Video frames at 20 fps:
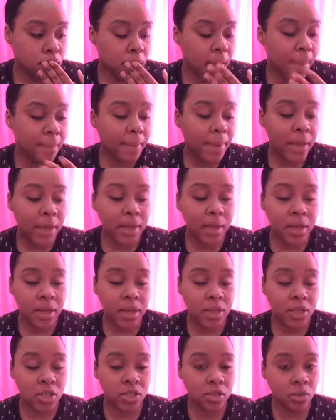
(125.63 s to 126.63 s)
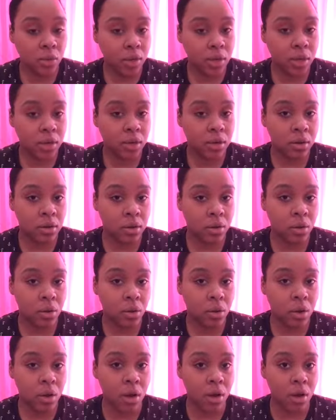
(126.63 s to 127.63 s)
I may cut it shorter,
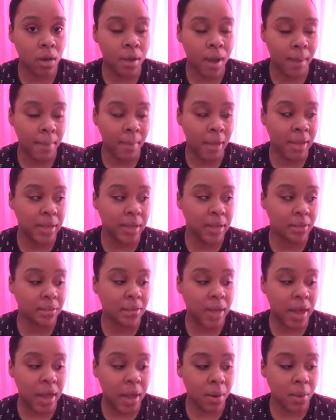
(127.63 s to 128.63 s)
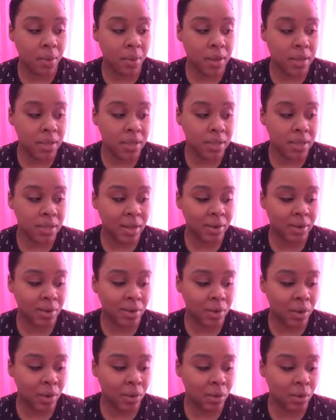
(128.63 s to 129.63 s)
or I might leave it how it is. I
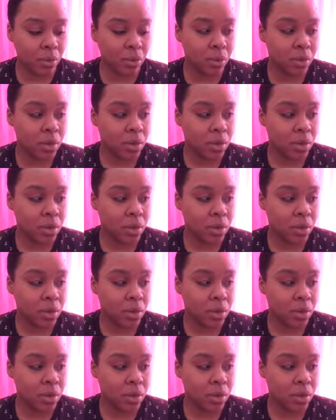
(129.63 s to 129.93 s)
don't know.